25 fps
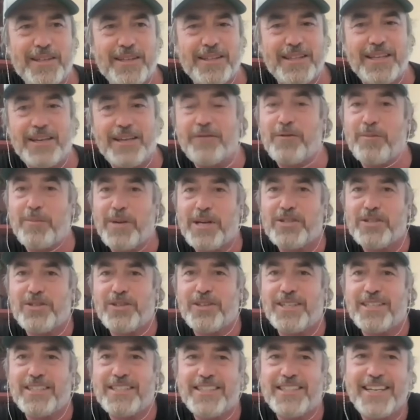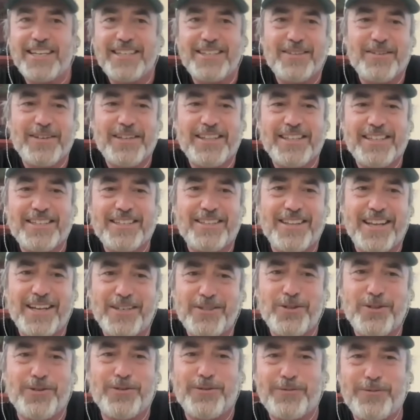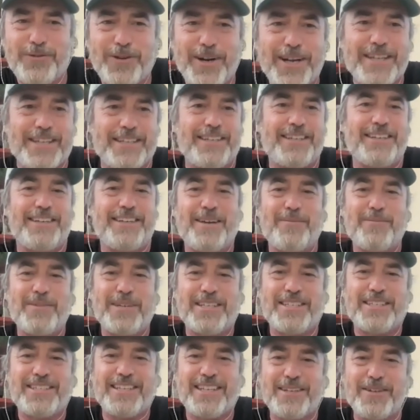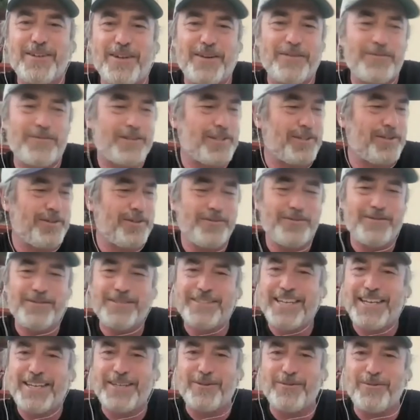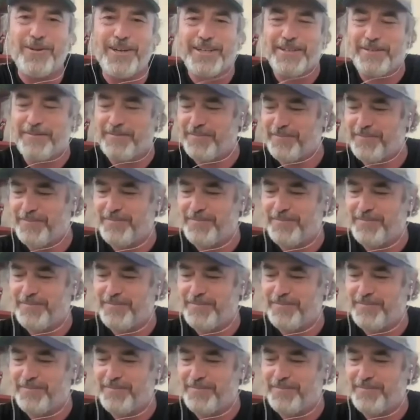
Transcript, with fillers: the information contained in this lecture. Frank, I'm going to send it off to you. Take it away.